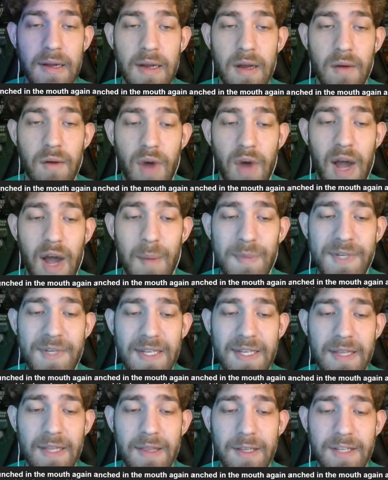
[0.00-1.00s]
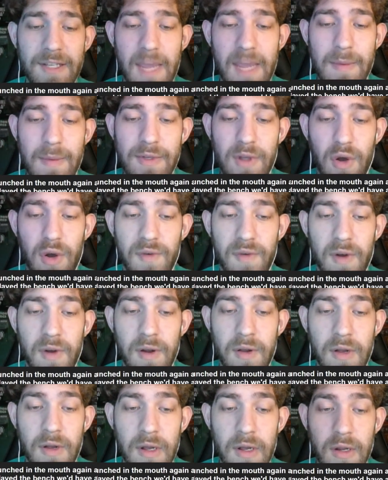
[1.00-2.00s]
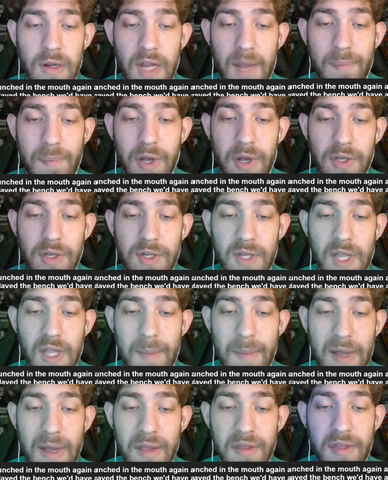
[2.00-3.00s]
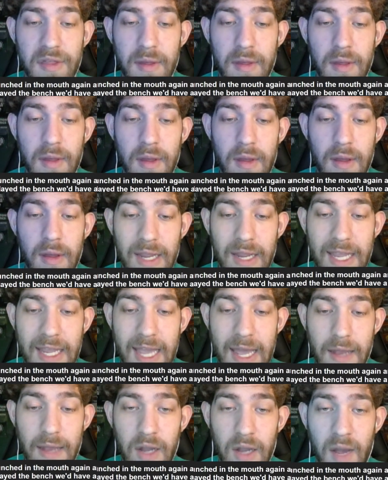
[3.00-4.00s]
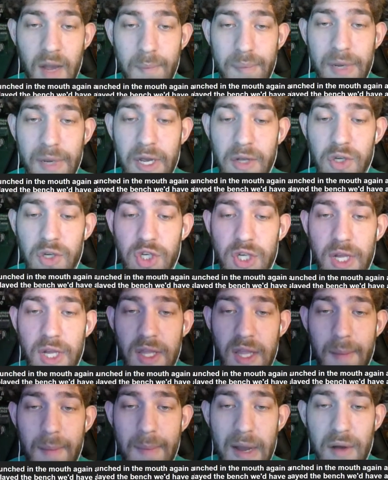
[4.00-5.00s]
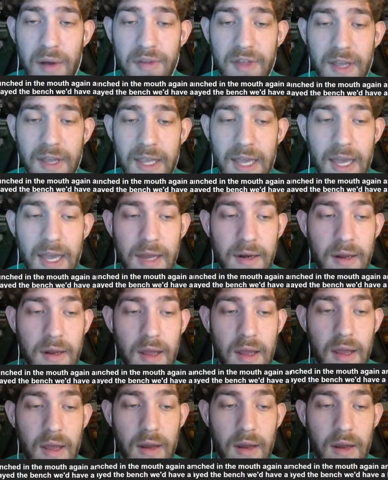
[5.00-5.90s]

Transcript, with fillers: Rob says that this game is over. Got punched in the mouth again. Got punched in the mouth again.